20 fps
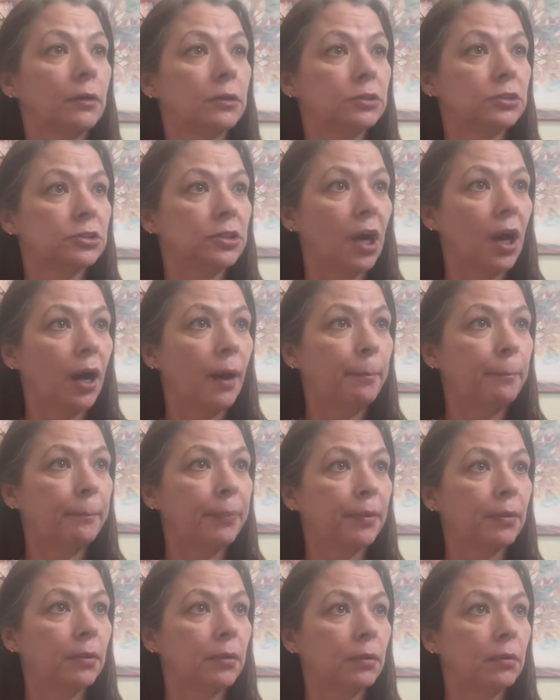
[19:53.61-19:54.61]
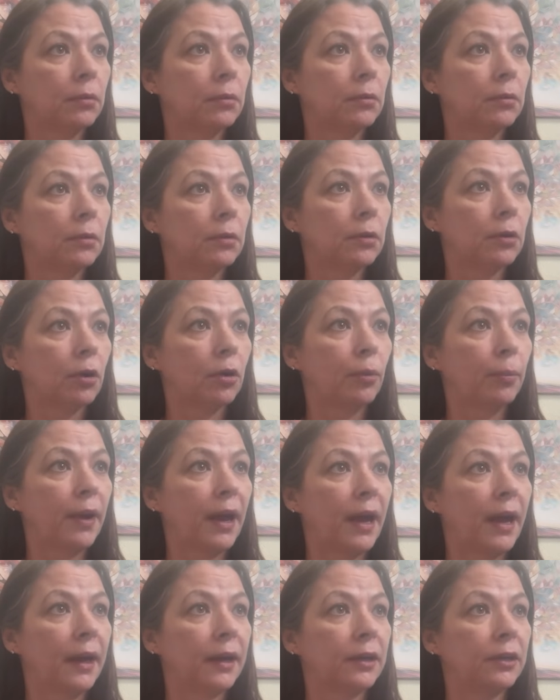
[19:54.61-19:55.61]
Stop. Go
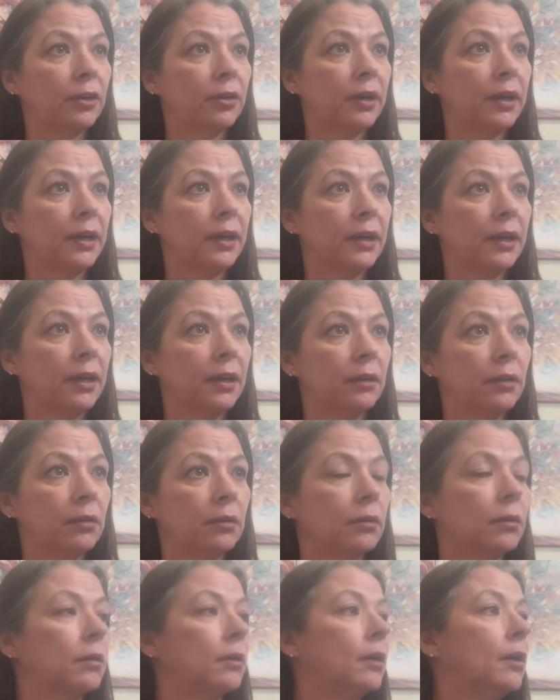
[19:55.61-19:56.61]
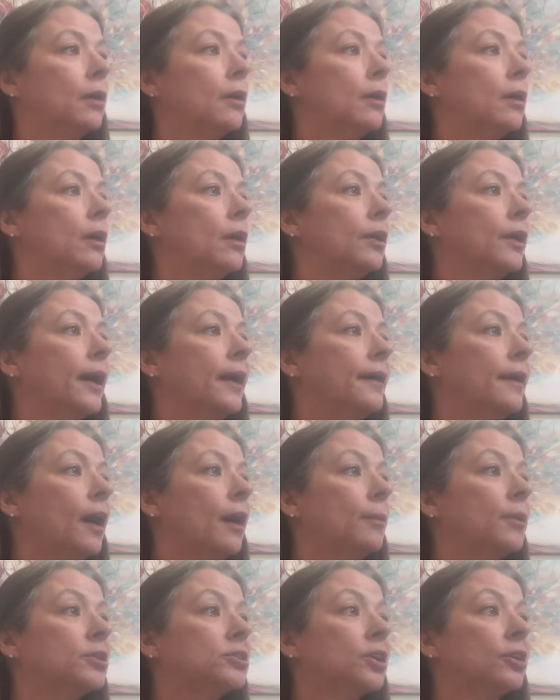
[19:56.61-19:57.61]
back, you idiot. Okay,
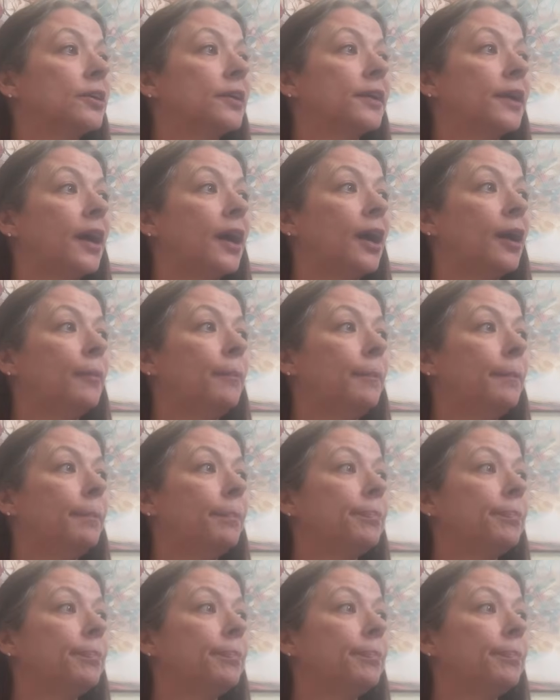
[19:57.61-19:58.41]
now I'm going to turn it up.